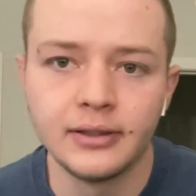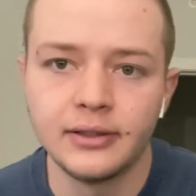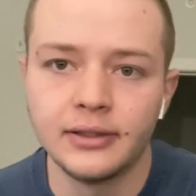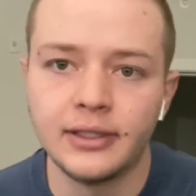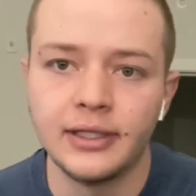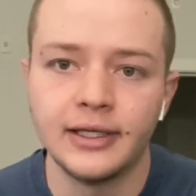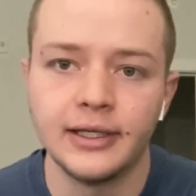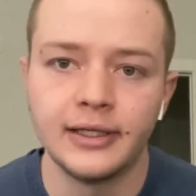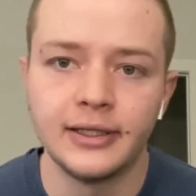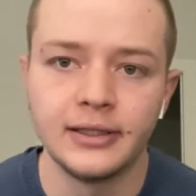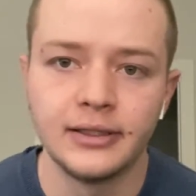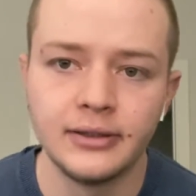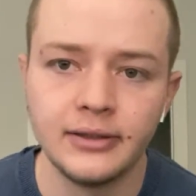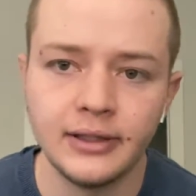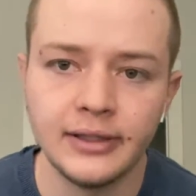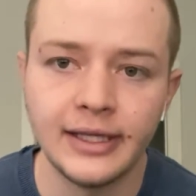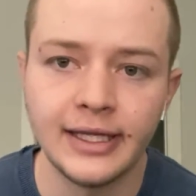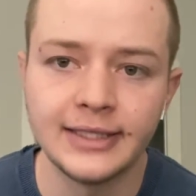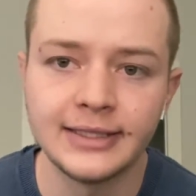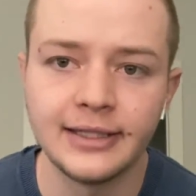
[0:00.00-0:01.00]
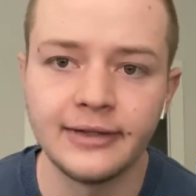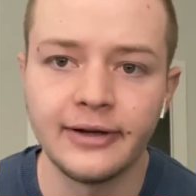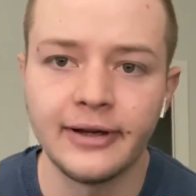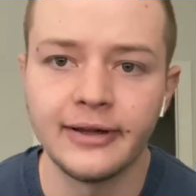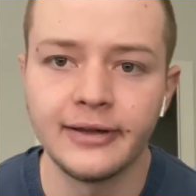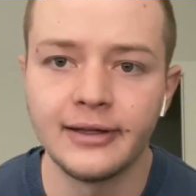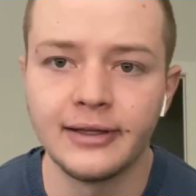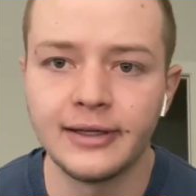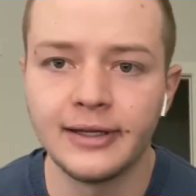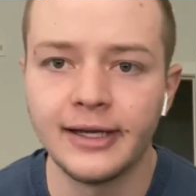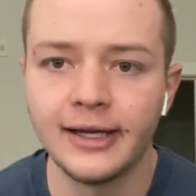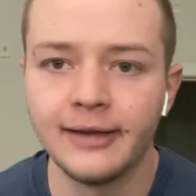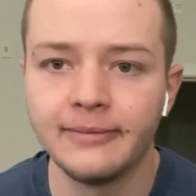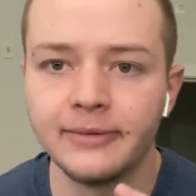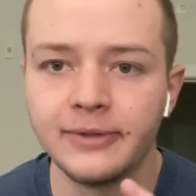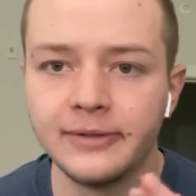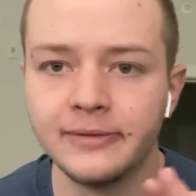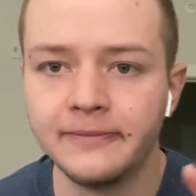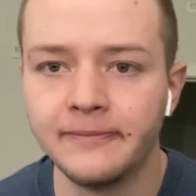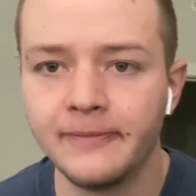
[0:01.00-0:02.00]
yeah, that's how I think it
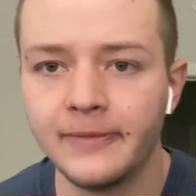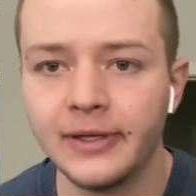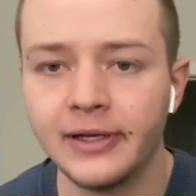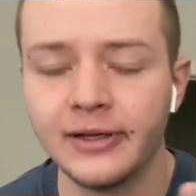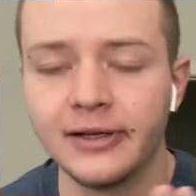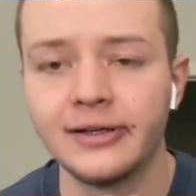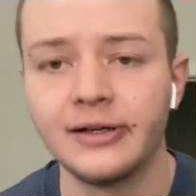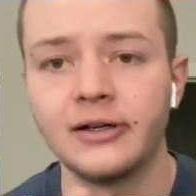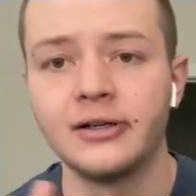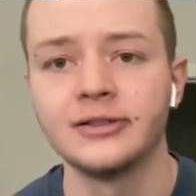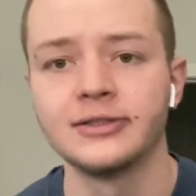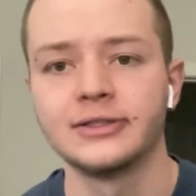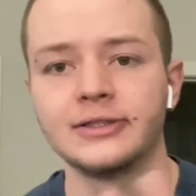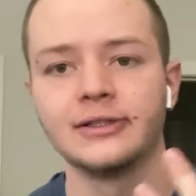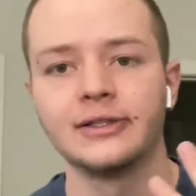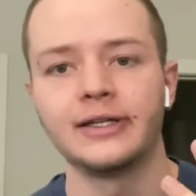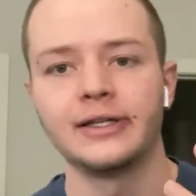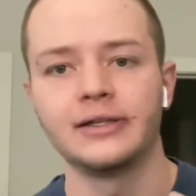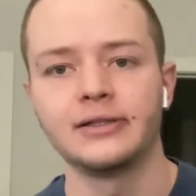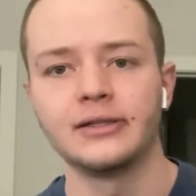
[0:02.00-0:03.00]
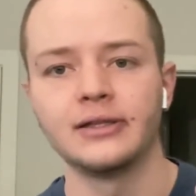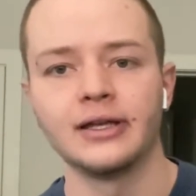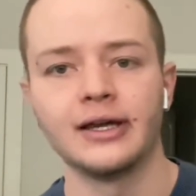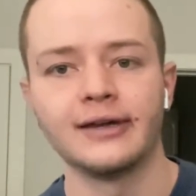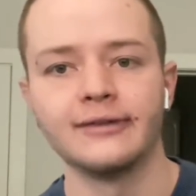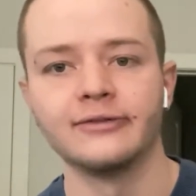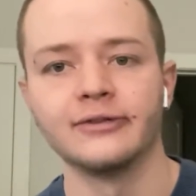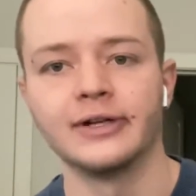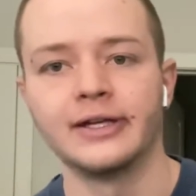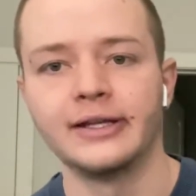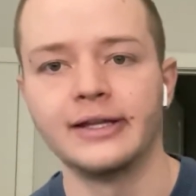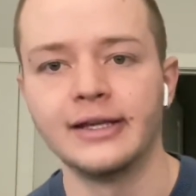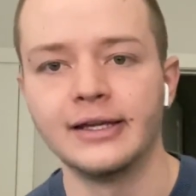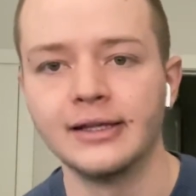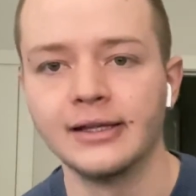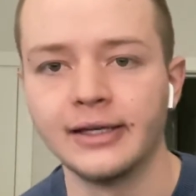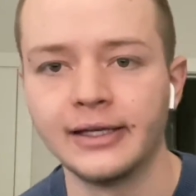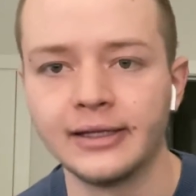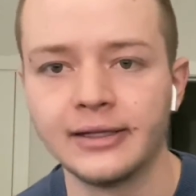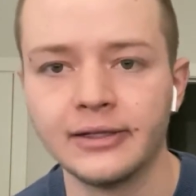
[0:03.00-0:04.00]
happened. And also like I've read that
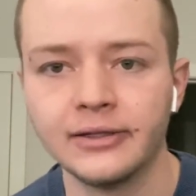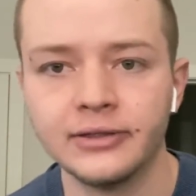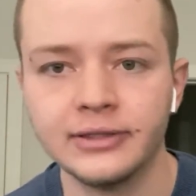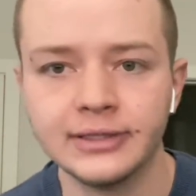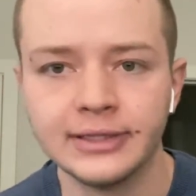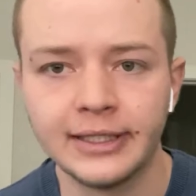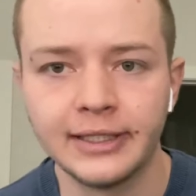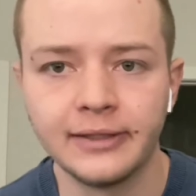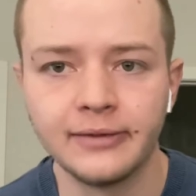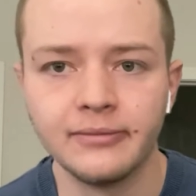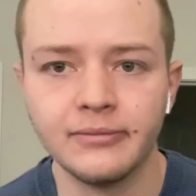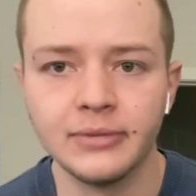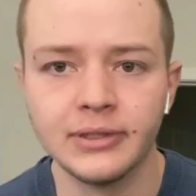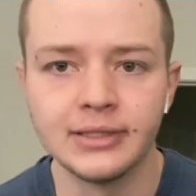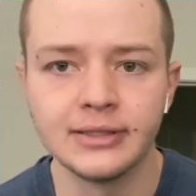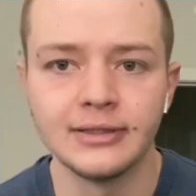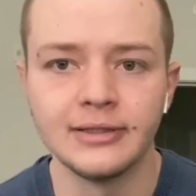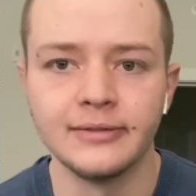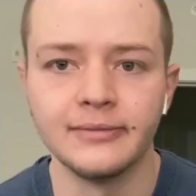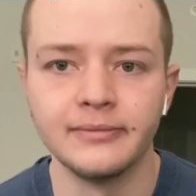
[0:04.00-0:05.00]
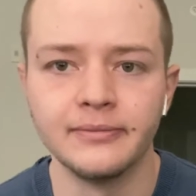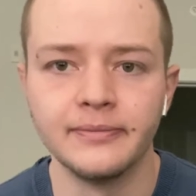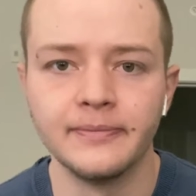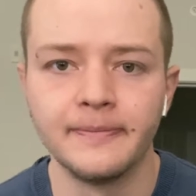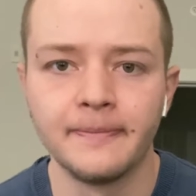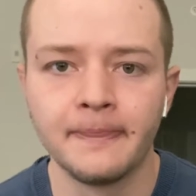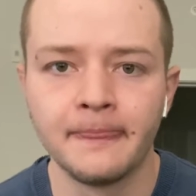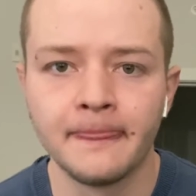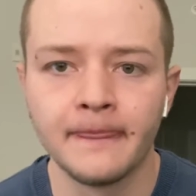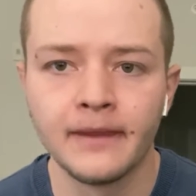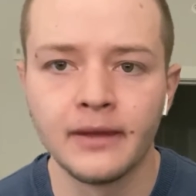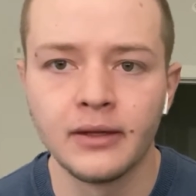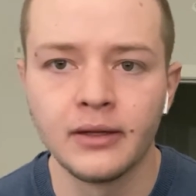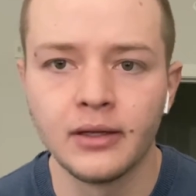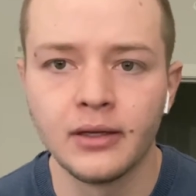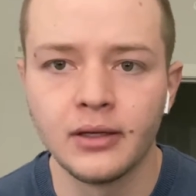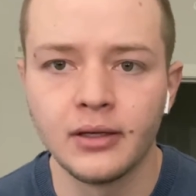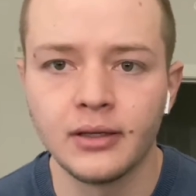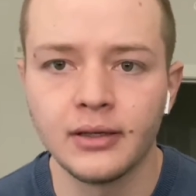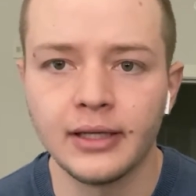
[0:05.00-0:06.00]
like there was like Muslim
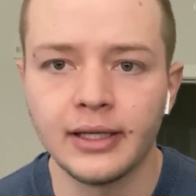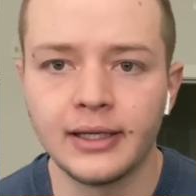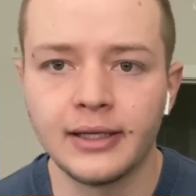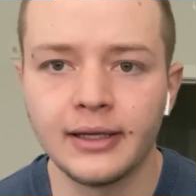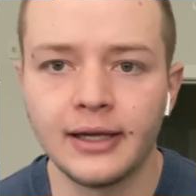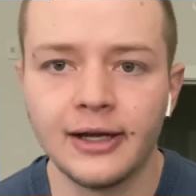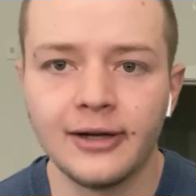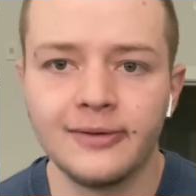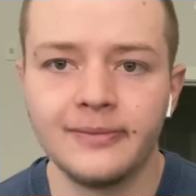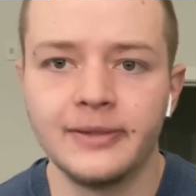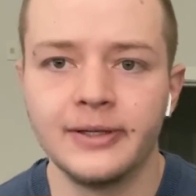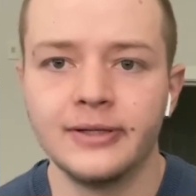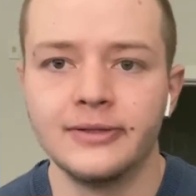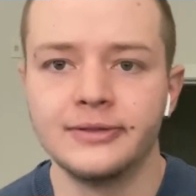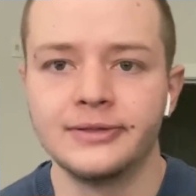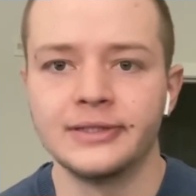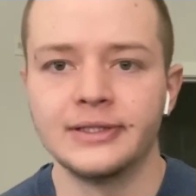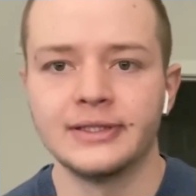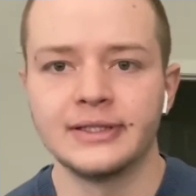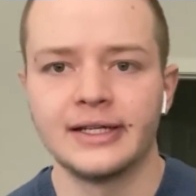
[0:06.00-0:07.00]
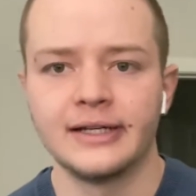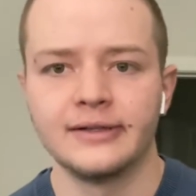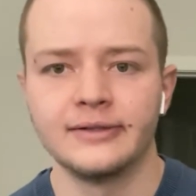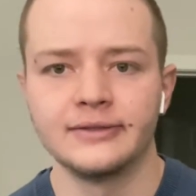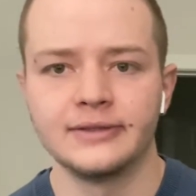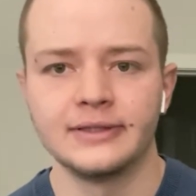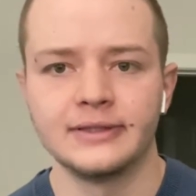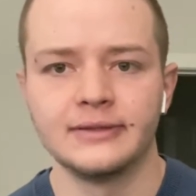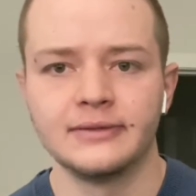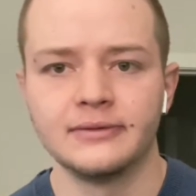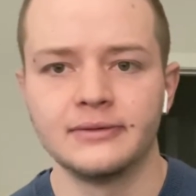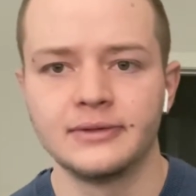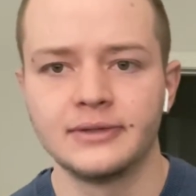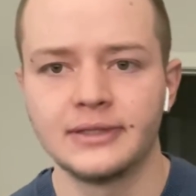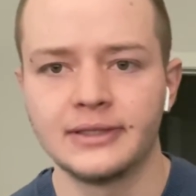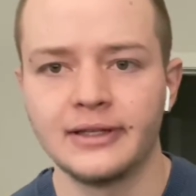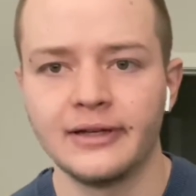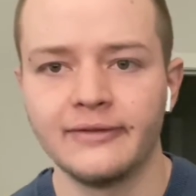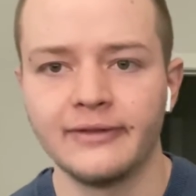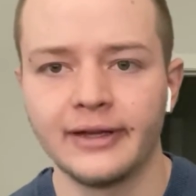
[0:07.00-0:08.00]
like outposts and towns and
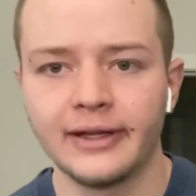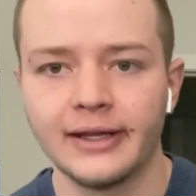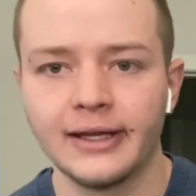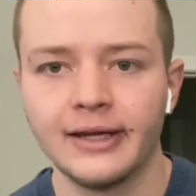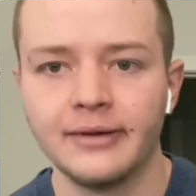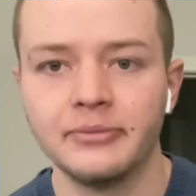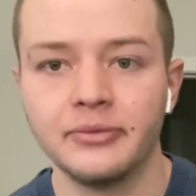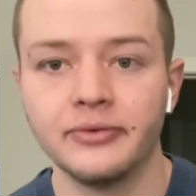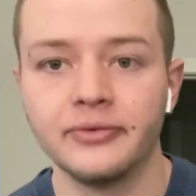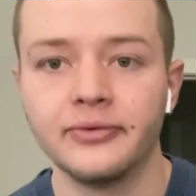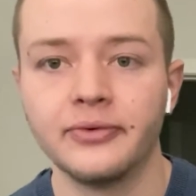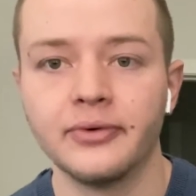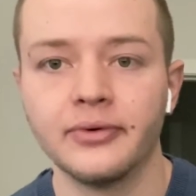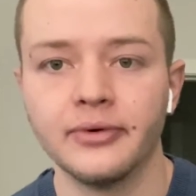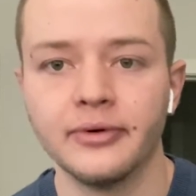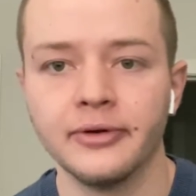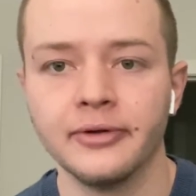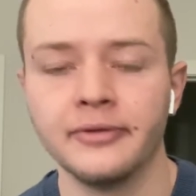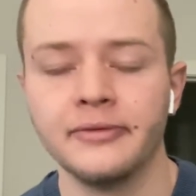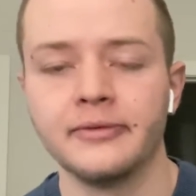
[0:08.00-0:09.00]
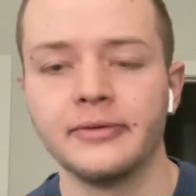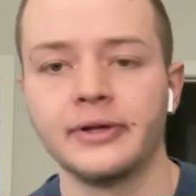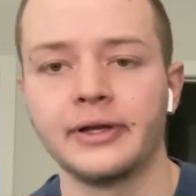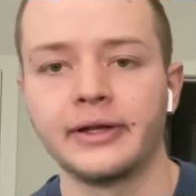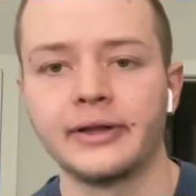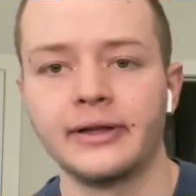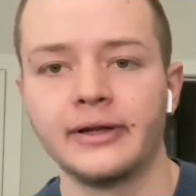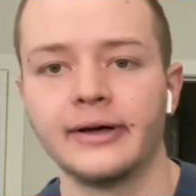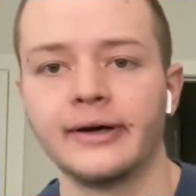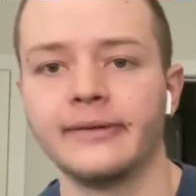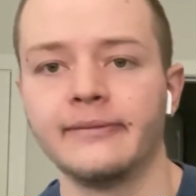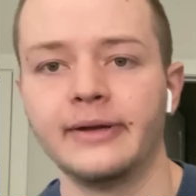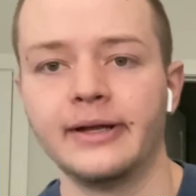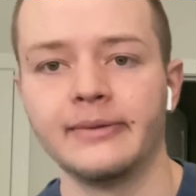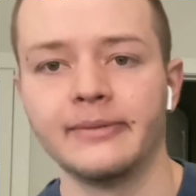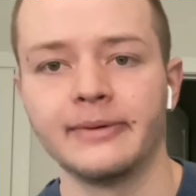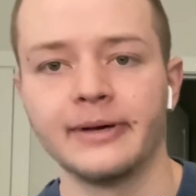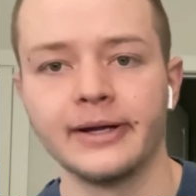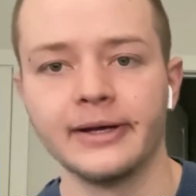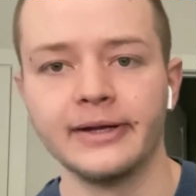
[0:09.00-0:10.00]
stuff like that before like the Ottoman
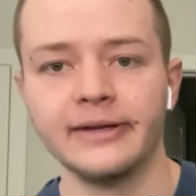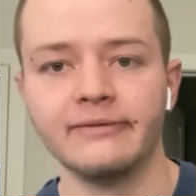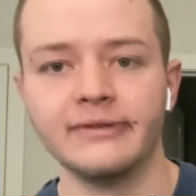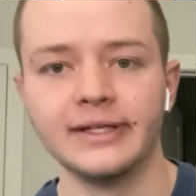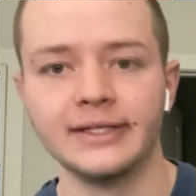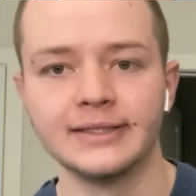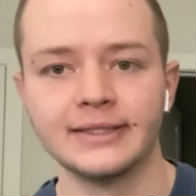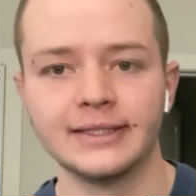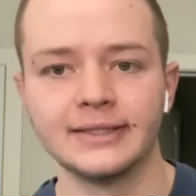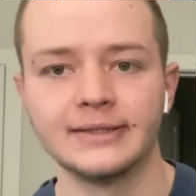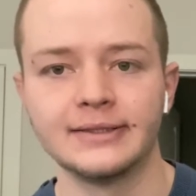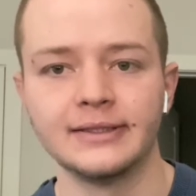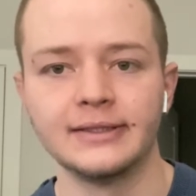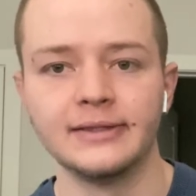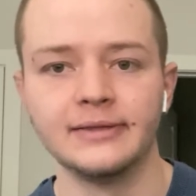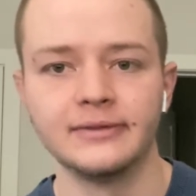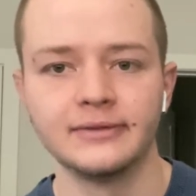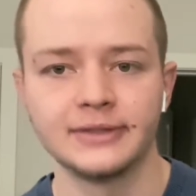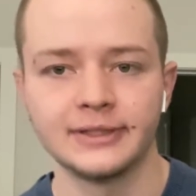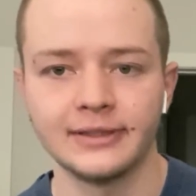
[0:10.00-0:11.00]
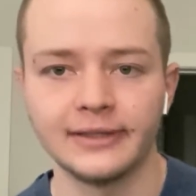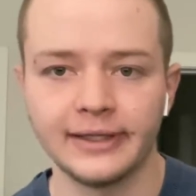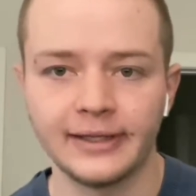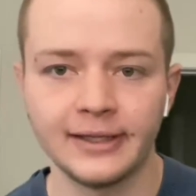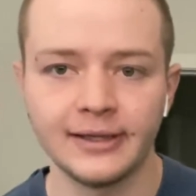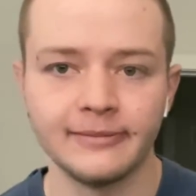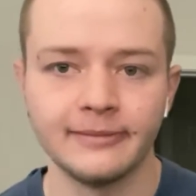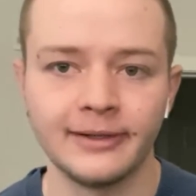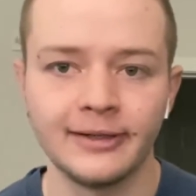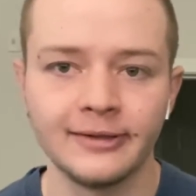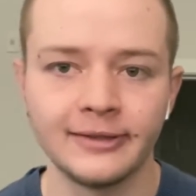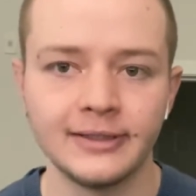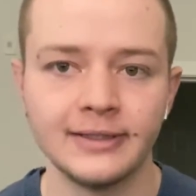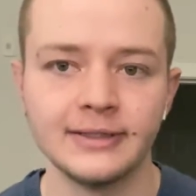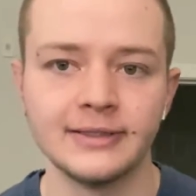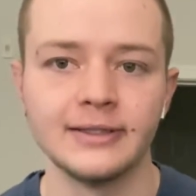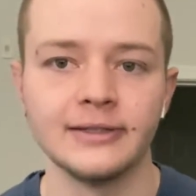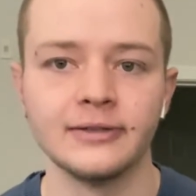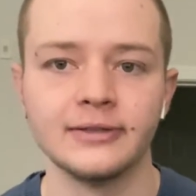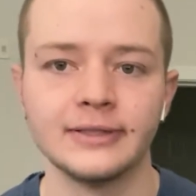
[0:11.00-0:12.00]
Empire even existed. So like in the
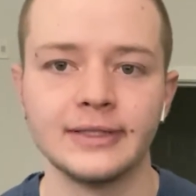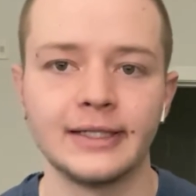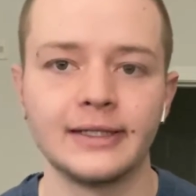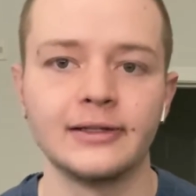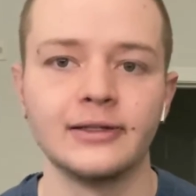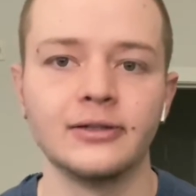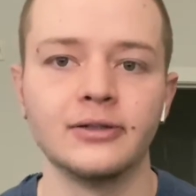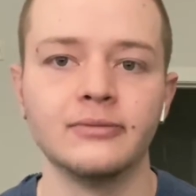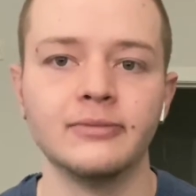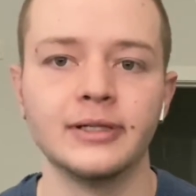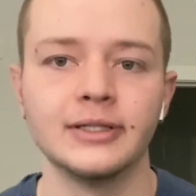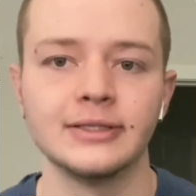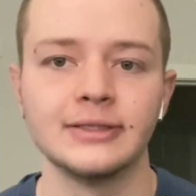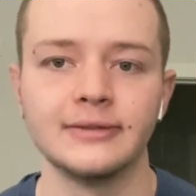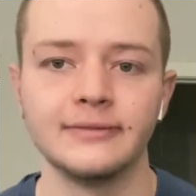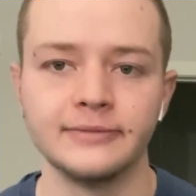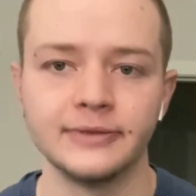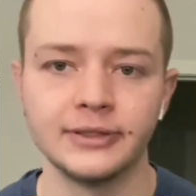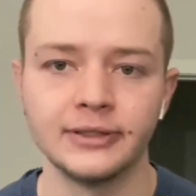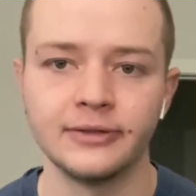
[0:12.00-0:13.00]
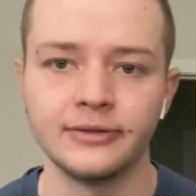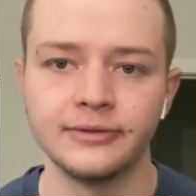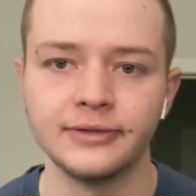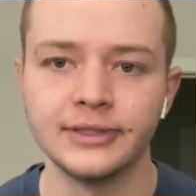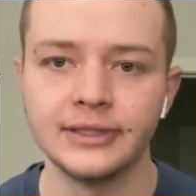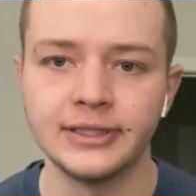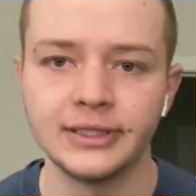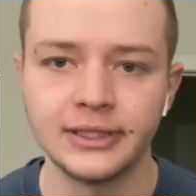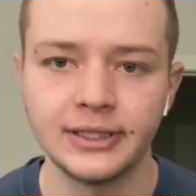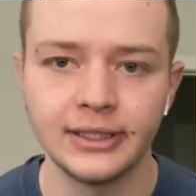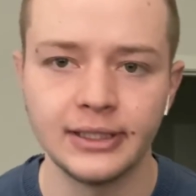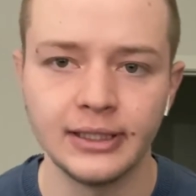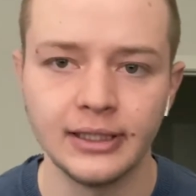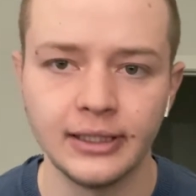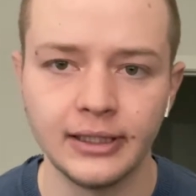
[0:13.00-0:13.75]
Balkans there's like little Muslim zones and shit,